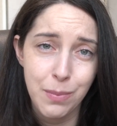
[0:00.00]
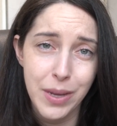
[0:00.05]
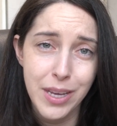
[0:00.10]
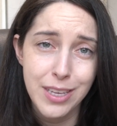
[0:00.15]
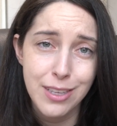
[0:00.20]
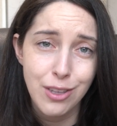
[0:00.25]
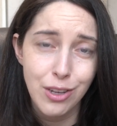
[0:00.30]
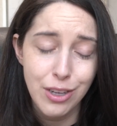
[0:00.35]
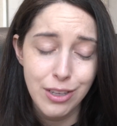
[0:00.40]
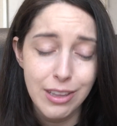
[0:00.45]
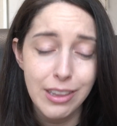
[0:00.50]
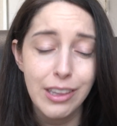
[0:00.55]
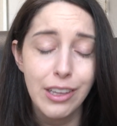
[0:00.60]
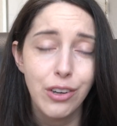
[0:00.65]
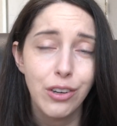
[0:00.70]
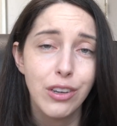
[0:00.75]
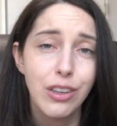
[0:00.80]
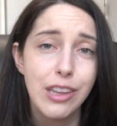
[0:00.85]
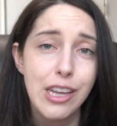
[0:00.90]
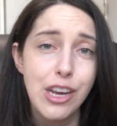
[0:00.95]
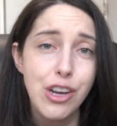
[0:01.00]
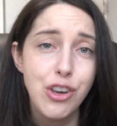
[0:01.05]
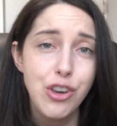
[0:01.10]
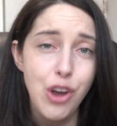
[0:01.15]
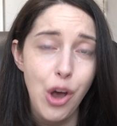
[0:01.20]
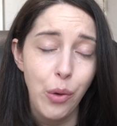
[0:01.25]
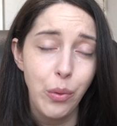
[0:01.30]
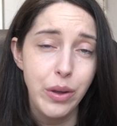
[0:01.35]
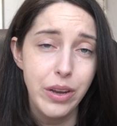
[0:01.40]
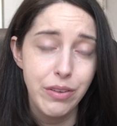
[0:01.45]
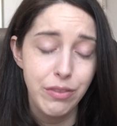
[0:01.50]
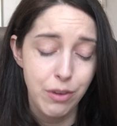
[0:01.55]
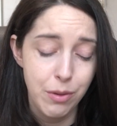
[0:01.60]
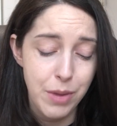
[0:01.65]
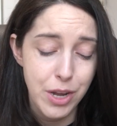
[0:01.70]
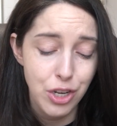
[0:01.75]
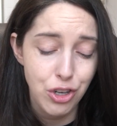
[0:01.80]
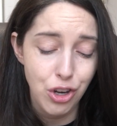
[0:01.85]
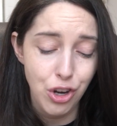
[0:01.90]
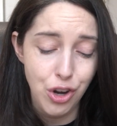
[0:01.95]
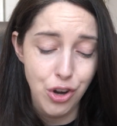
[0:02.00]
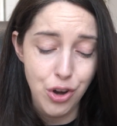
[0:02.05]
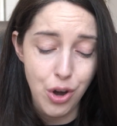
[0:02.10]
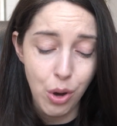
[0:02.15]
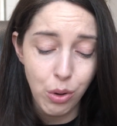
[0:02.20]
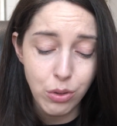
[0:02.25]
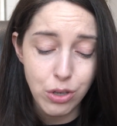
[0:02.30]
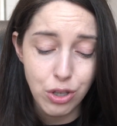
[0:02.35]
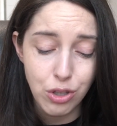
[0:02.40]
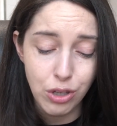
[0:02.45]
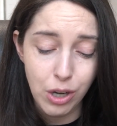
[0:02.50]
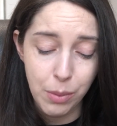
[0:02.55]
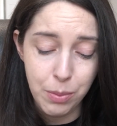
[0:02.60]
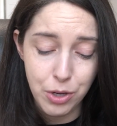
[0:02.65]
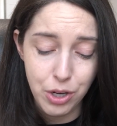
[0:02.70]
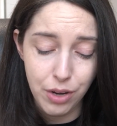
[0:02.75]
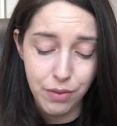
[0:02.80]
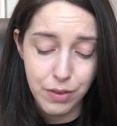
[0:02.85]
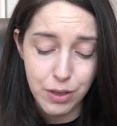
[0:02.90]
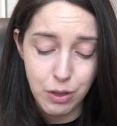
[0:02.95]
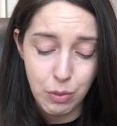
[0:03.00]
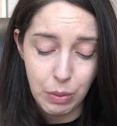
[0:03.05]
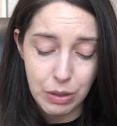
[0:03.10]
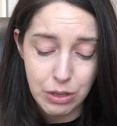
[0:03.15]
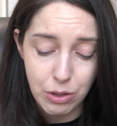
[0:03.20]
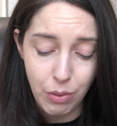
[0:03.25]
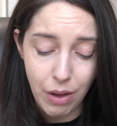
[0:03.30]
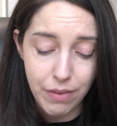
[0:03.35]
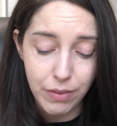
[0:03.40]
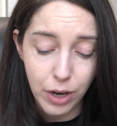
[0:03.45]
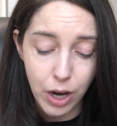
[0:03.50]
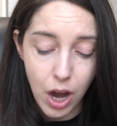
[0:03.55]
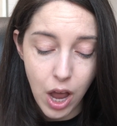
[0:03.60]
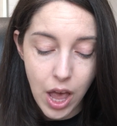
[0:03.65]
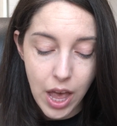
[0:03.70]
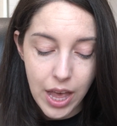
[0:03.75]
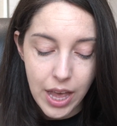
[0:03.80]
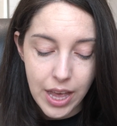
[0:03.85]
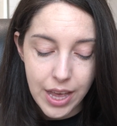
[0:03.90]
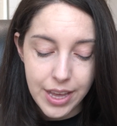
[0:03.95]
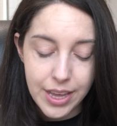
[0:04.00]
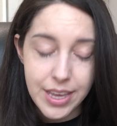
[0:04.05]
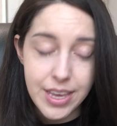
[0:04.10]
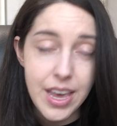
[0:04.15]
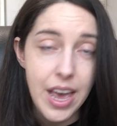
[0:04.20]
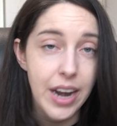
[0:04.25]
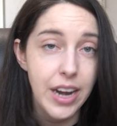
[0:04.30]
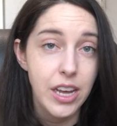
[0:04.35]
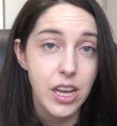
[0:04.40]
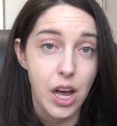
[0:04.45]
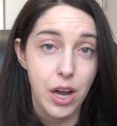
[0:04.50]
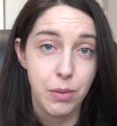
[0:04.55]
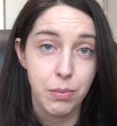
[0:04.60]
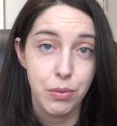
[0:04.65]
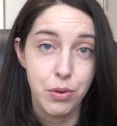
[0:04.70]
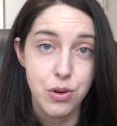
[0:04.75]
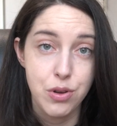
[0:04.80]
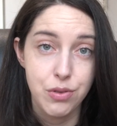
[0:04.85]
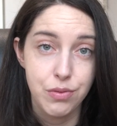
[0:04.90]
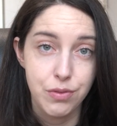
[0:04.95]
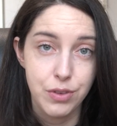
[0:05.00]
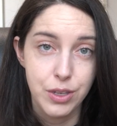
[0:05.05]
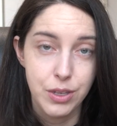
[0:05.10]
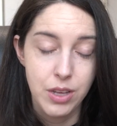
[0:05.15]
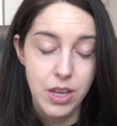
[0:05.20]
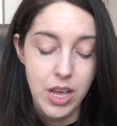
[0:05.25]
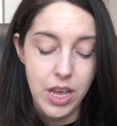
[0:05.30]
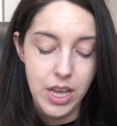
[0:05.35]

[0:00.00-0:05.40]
Because there's literally no information, no description of this whatsoever, yet it got approved.